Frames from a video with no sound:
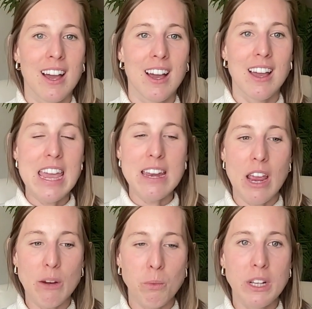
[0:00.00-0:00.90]

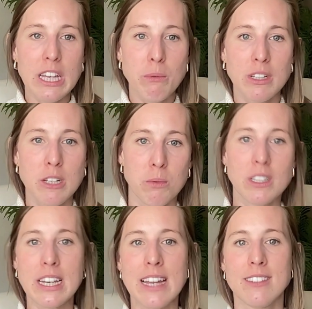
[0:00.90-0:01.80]
it really, really,
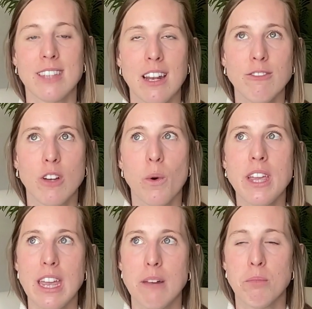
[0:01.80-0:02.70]
really, instead of
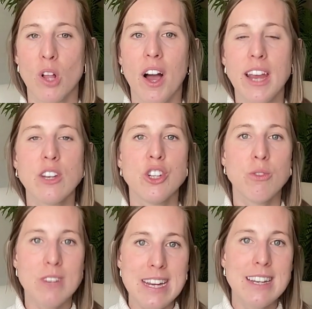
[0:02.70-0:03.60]
going in blind, you
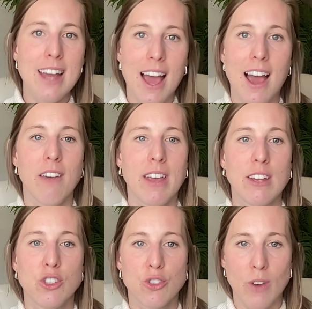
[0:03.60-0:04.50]
need to have a
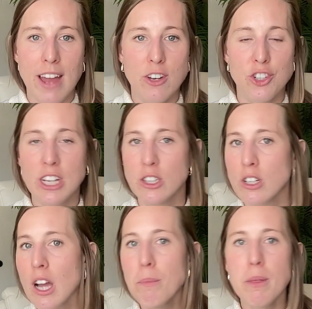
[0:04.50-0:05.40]
strategy.
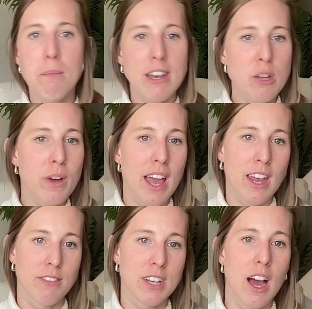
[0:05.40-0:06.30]
Look up the menu ahead
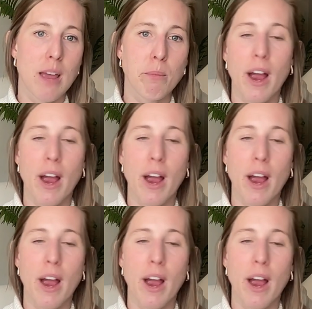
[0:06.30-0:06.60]
of time.